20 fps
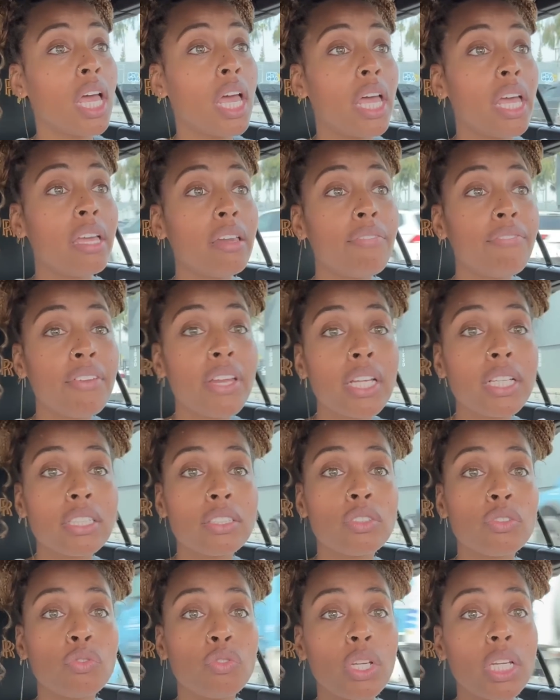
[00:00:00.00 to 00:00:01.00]
It
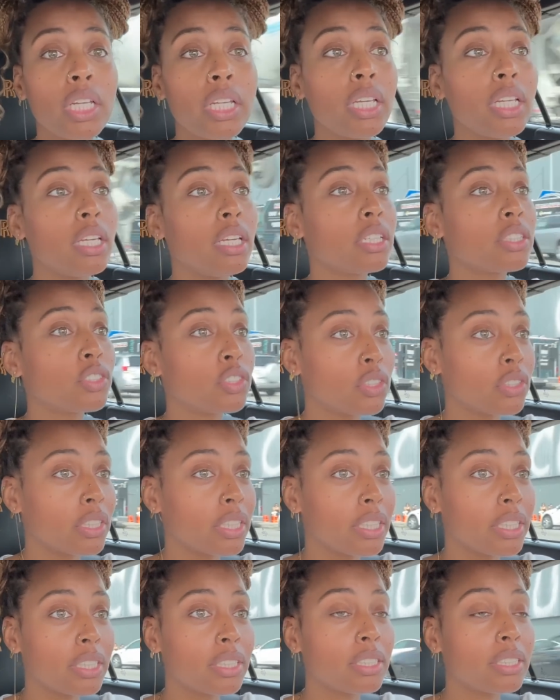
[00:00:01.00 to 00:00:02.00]
feels really
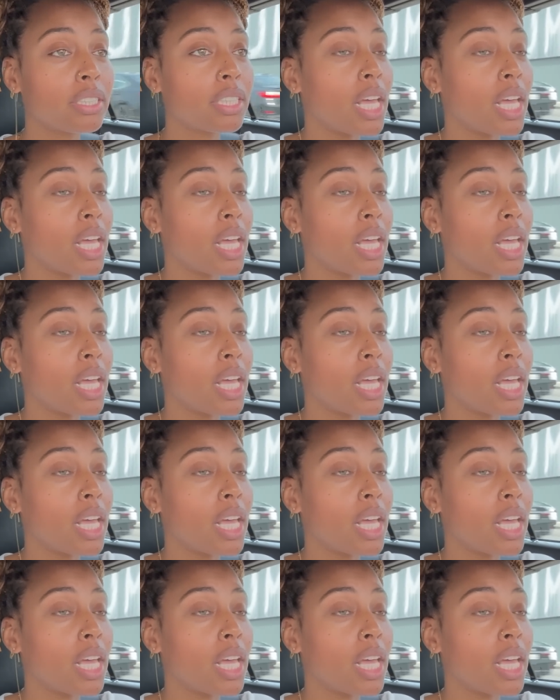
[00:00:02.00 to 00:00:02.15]
luxurious.